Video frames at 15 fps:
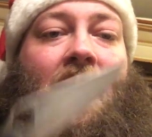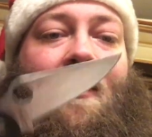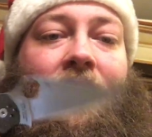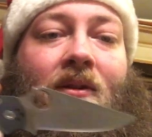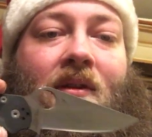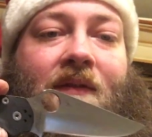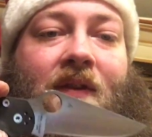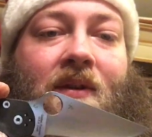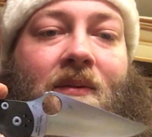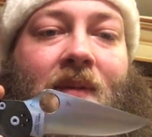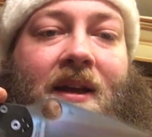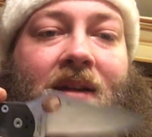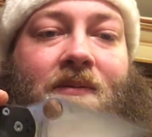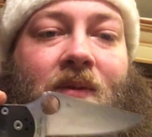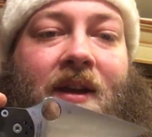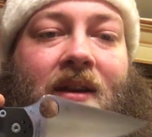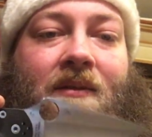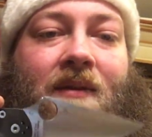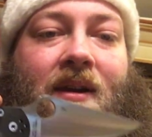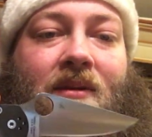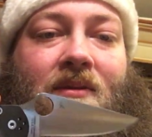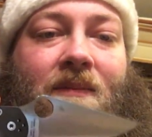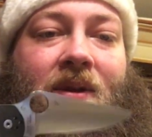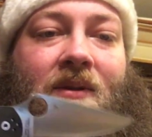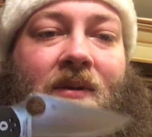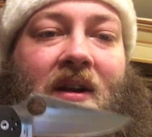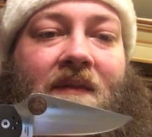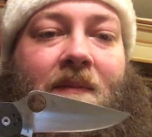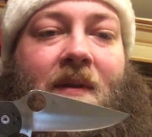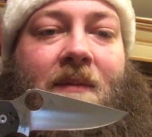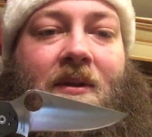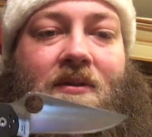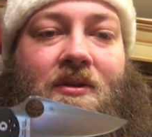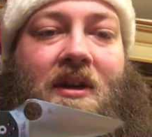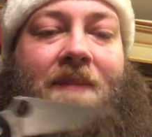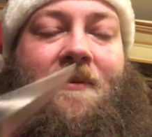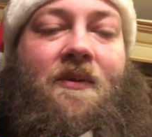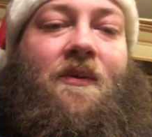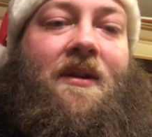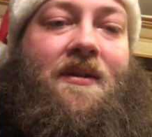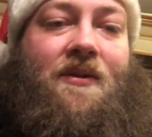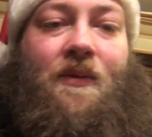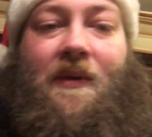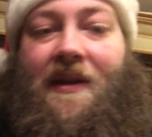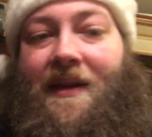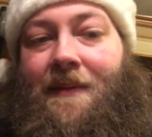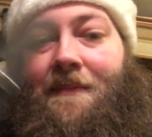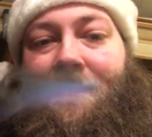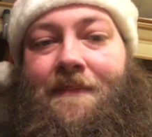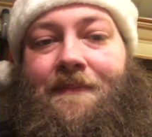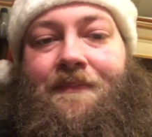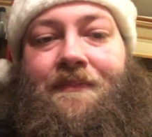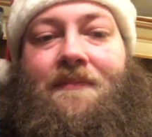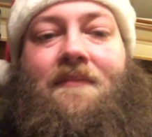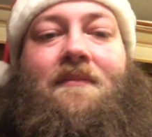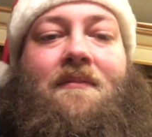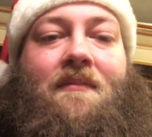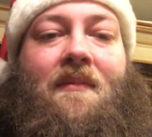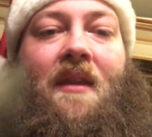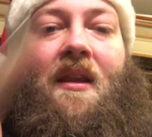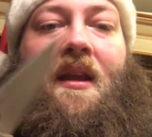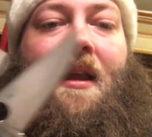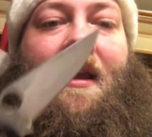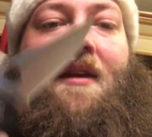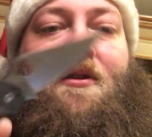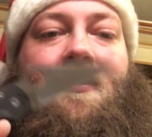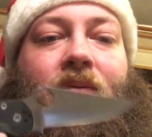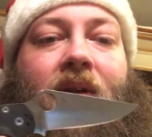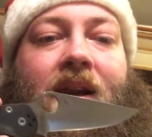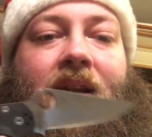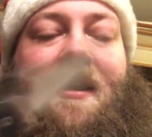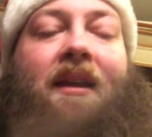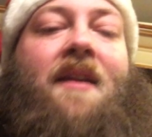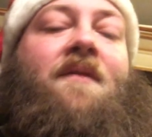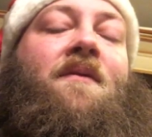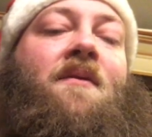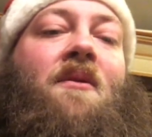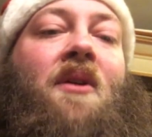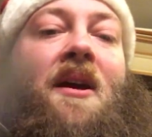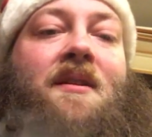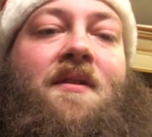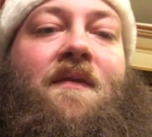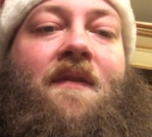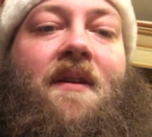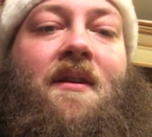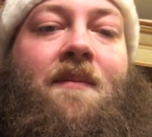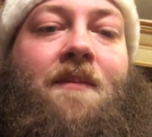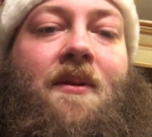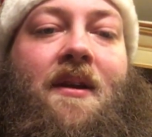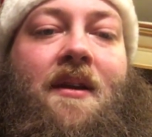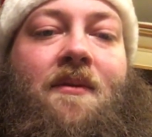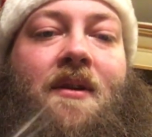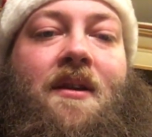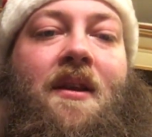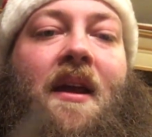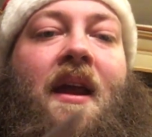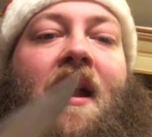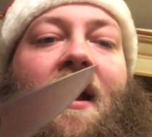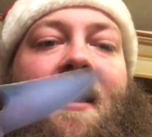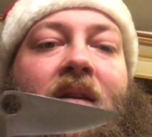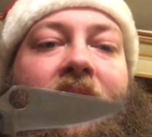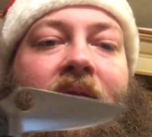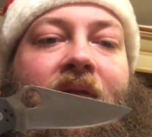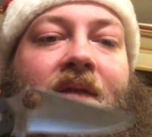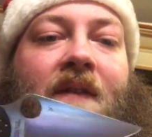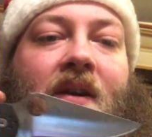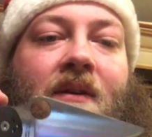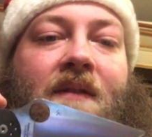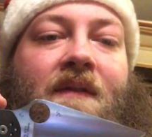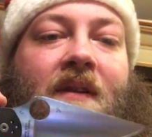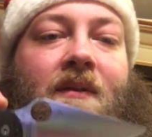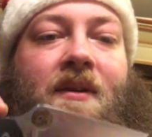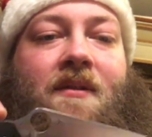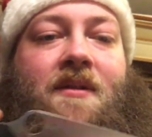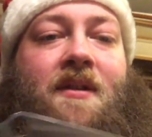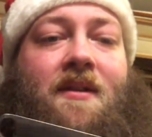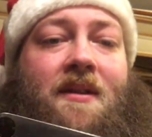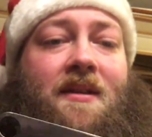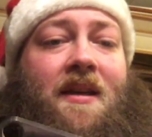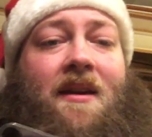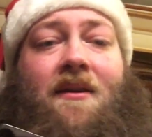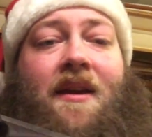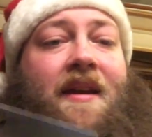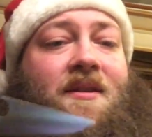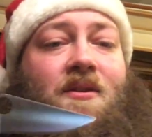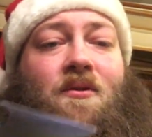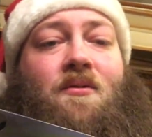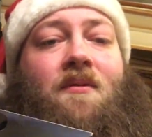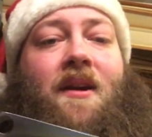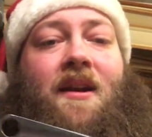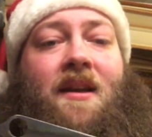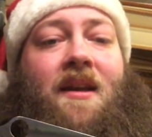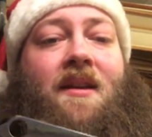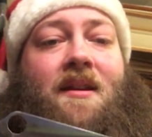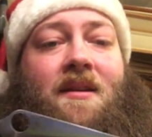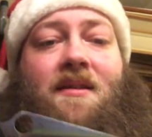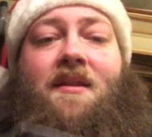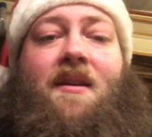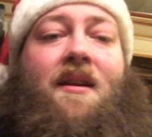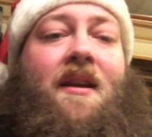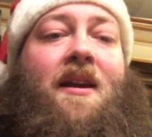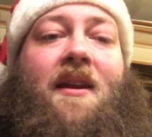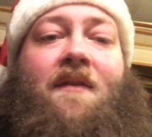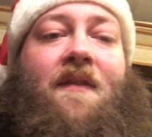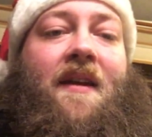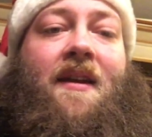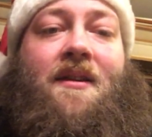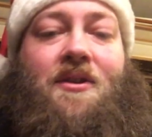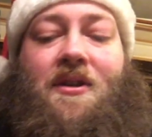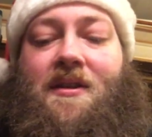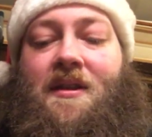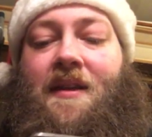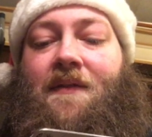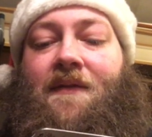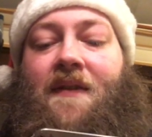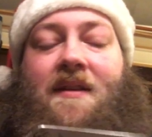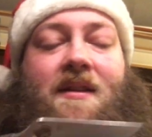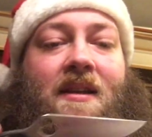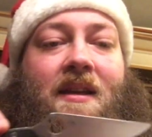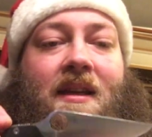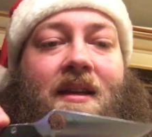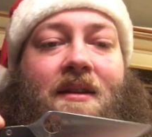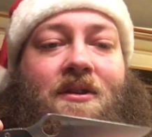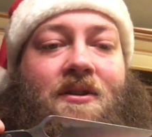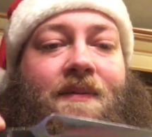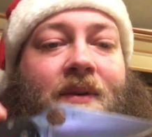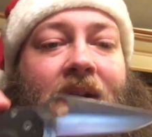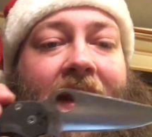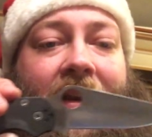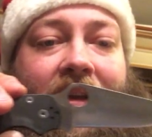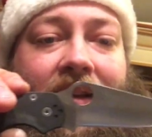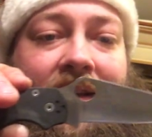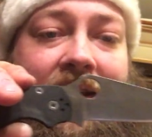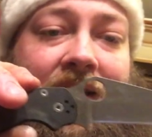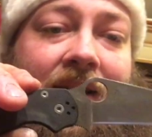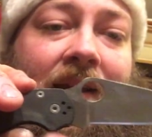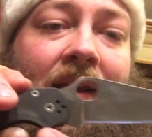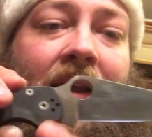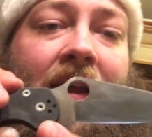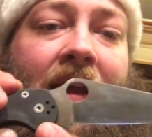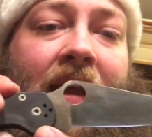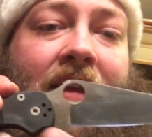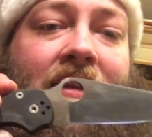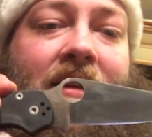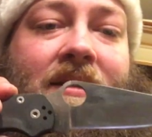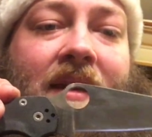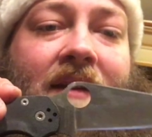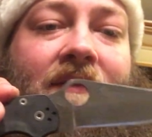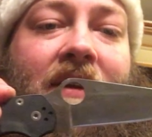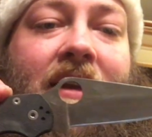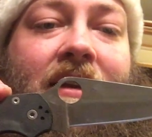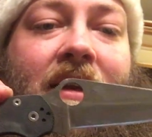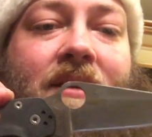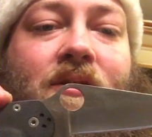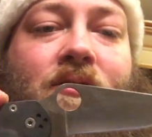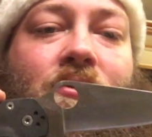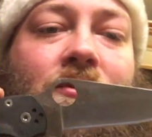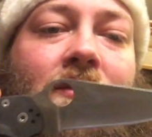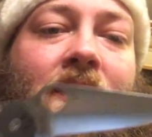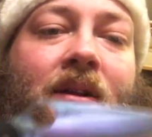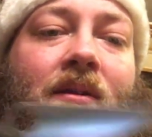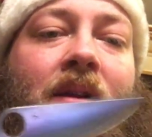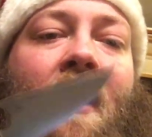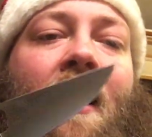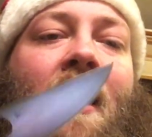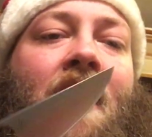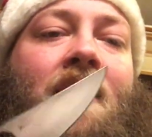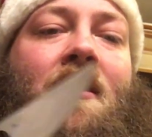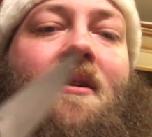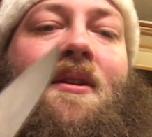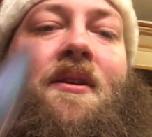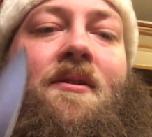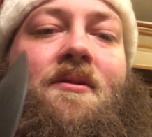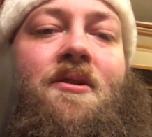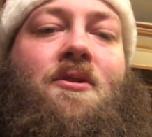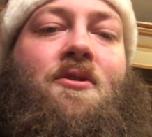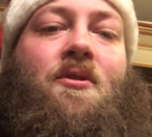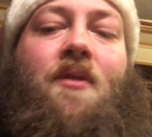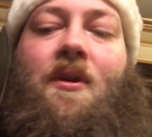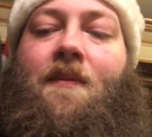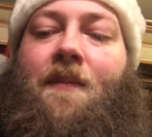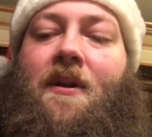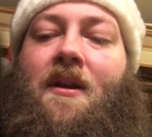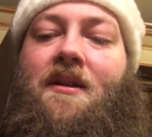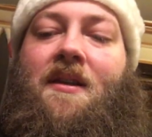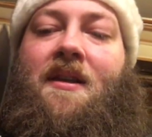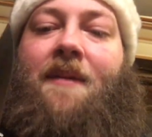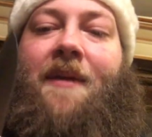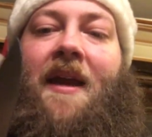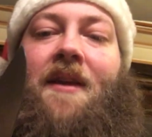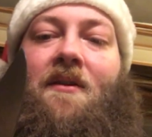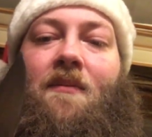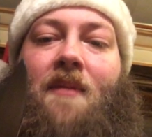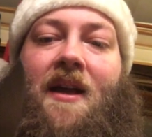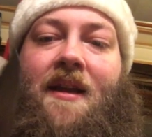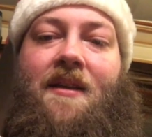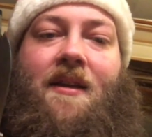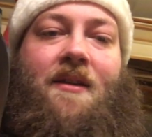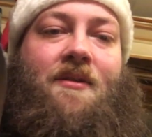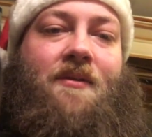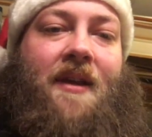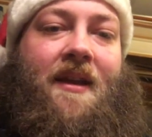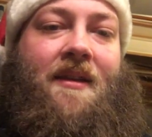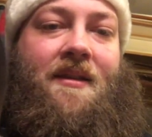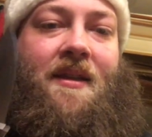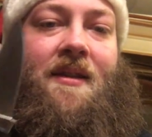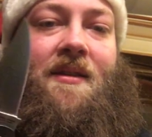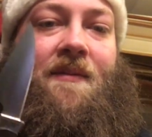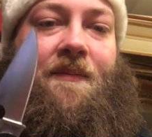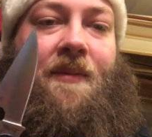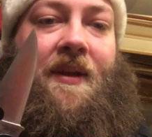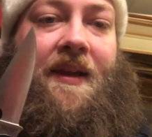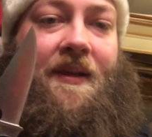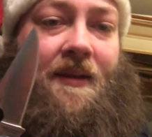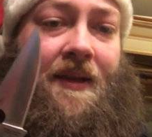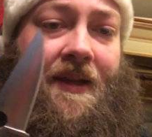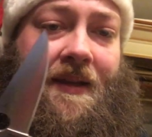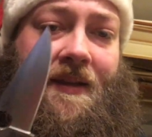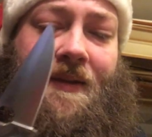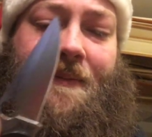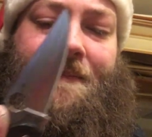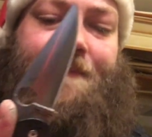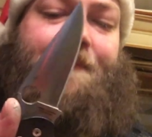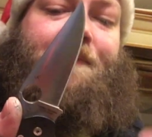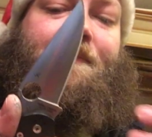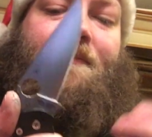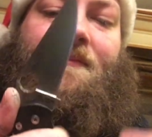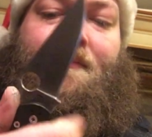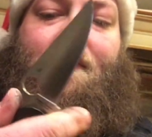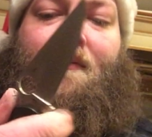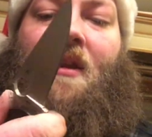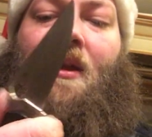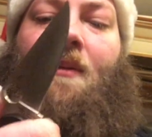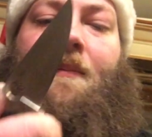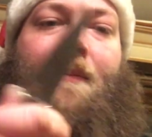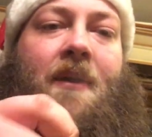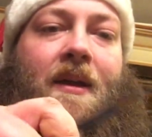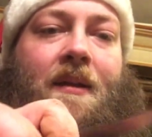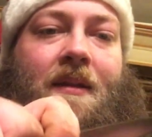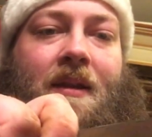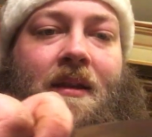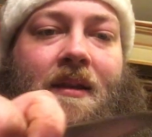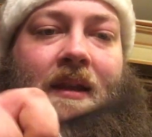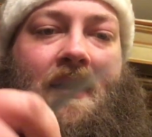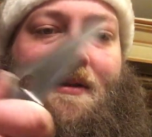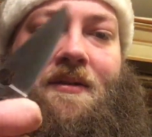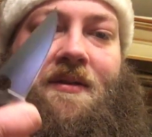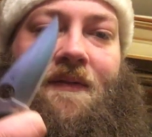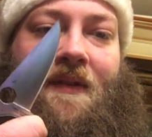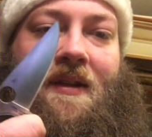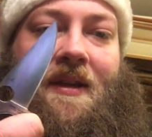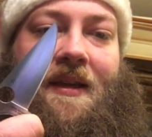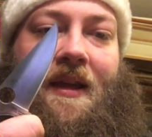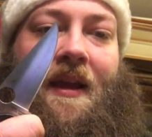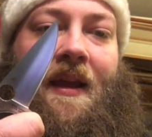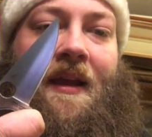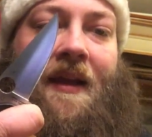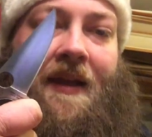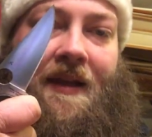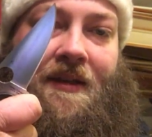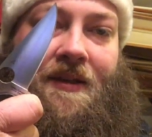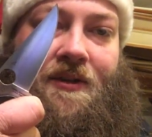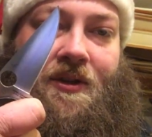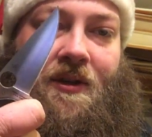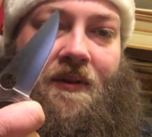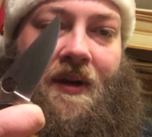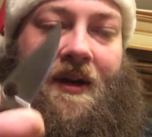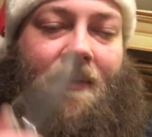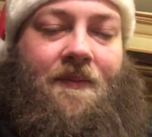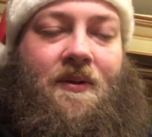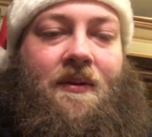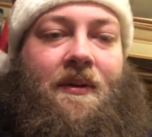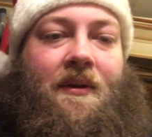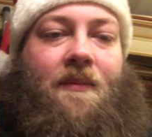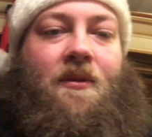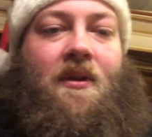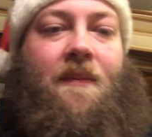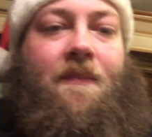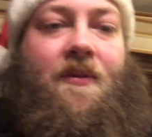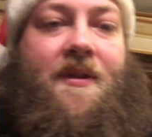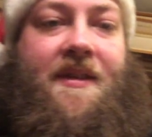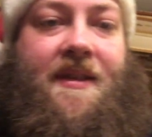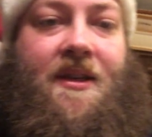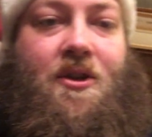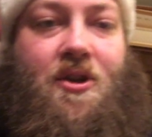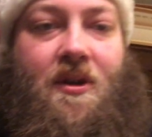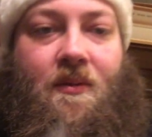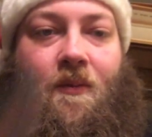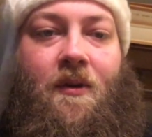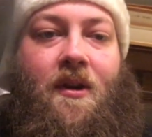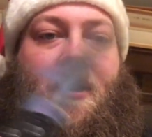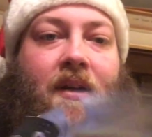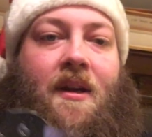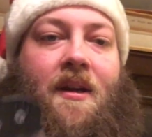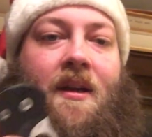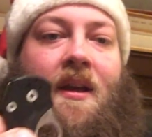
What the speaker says: Or if you don't mind waiting around a bit or whatever, maybe you'll drop to $120. Great knife, lots of fun to play with. Very, very utilitarian. It's a great EDC knife. It fits into just about anything. Does have that nice choil. Not the hugest choil person. I mean, I don't mind it. You do get a decent blade length. But, so if you like to choke up, do a little more precision work,